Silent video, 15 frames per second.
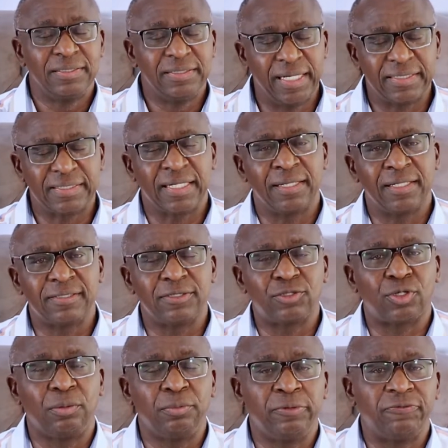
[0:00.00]
Yes, and this is
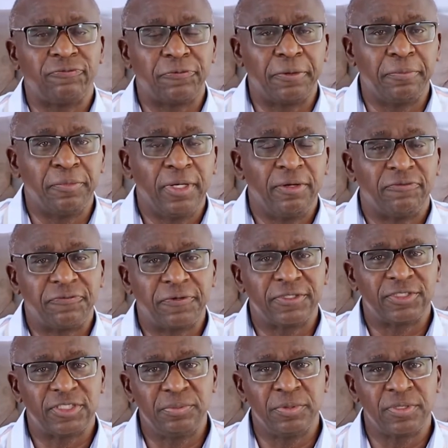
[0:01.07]
coming from 1
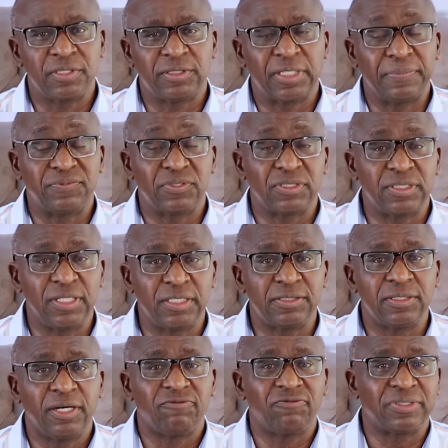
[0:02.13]
Timothy chapter 6
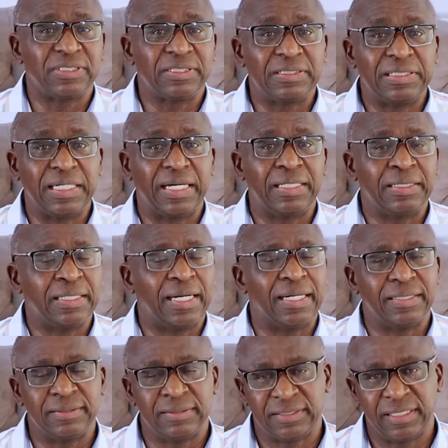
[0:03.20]
verses 9
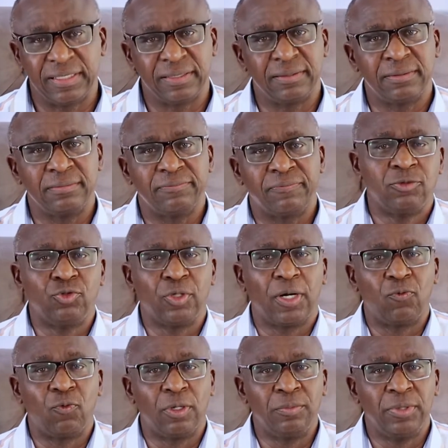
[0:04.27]
and 10. You
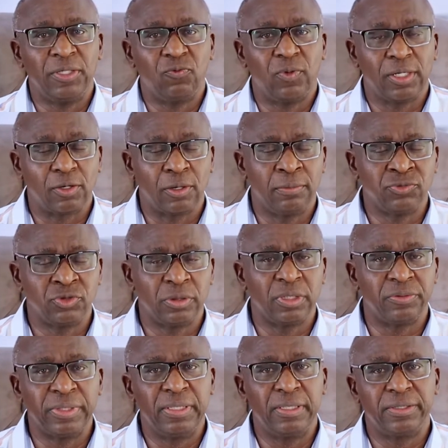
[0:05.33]
are warmly welcome to
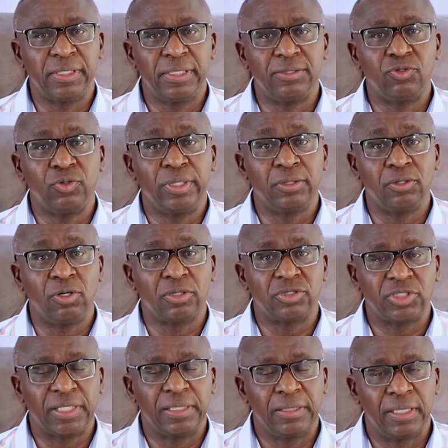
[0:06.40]
the Really Really Knowing God
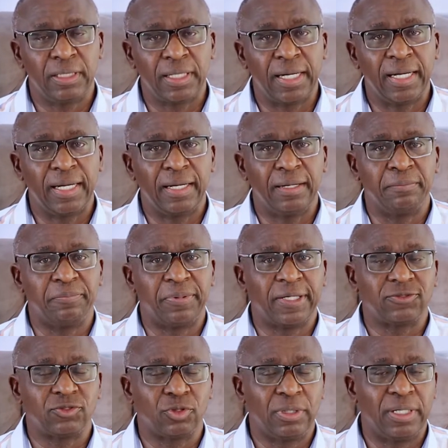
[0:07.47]
channel. I am
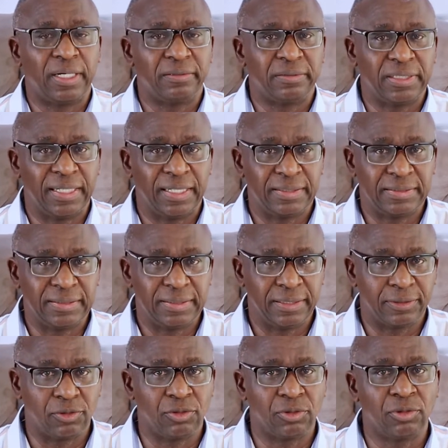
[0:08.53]
Pastor Lanre
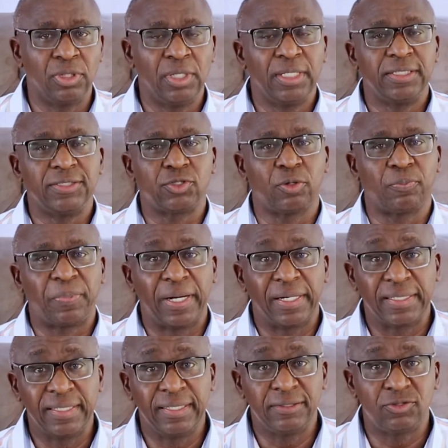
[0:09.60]
Adenekan. It's our
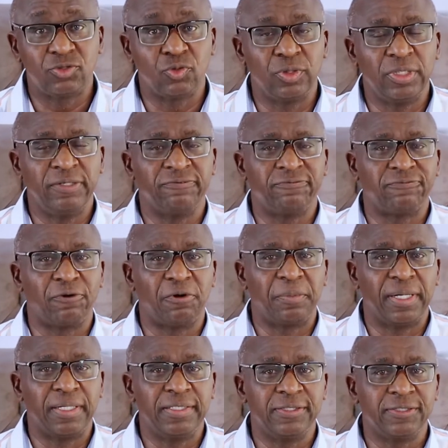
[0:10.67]
package to inform
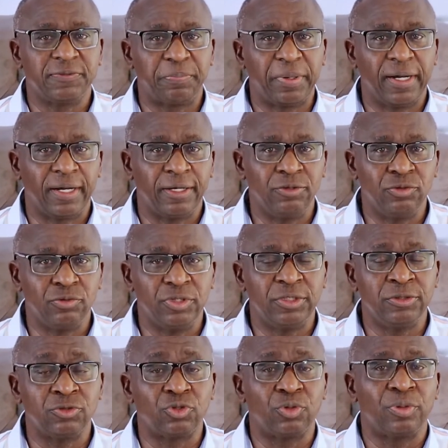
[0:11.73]
and inspire you
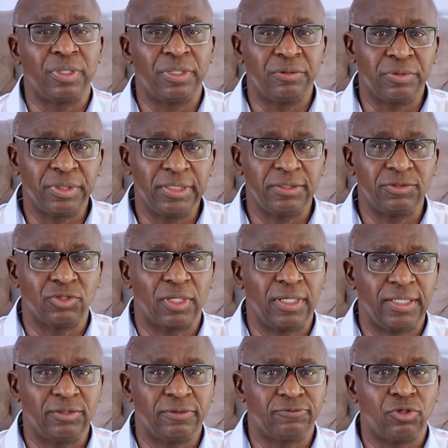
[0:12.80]
into a real
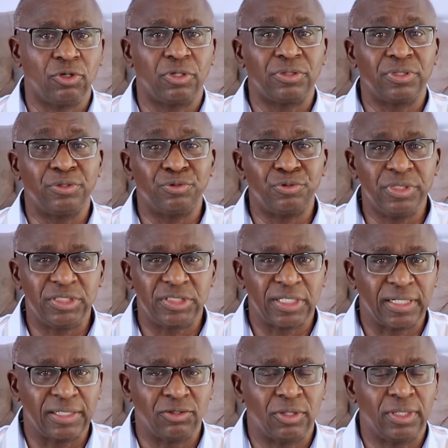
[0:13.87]
knowledge of God, a
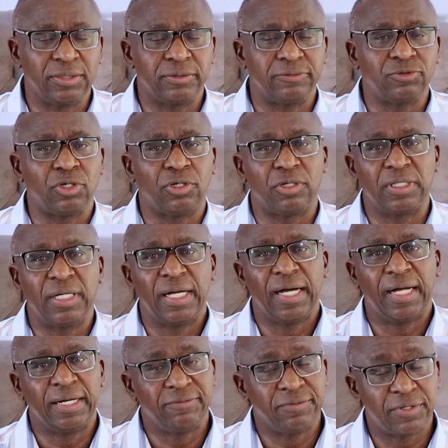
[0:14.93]
richer knowledge of God,
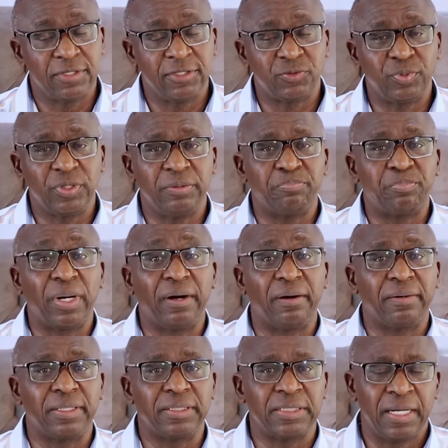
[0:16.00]
and everything is being
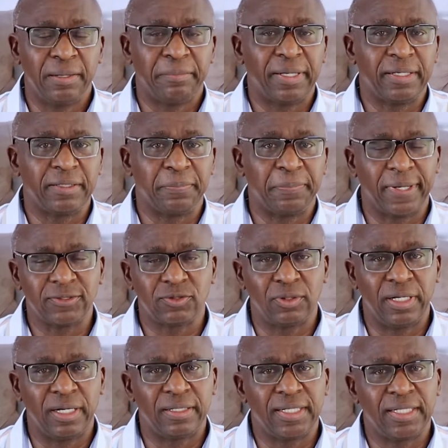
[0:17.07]
powered by the Pastor
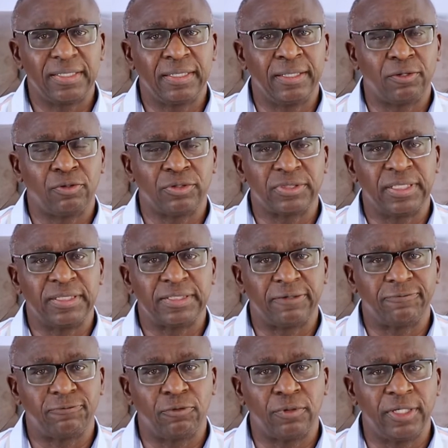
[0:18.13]
Lanre Adenekan Center
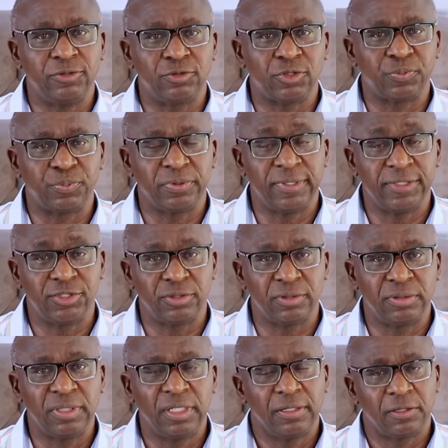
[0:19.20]
for
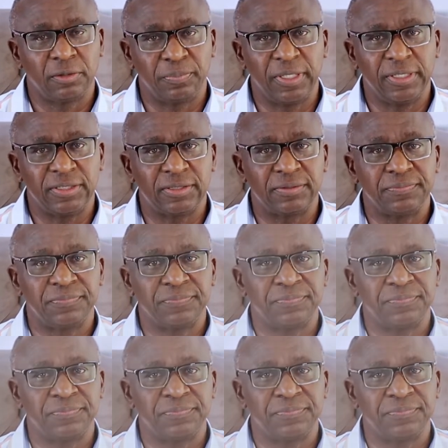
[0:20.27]
Inspiration, the place.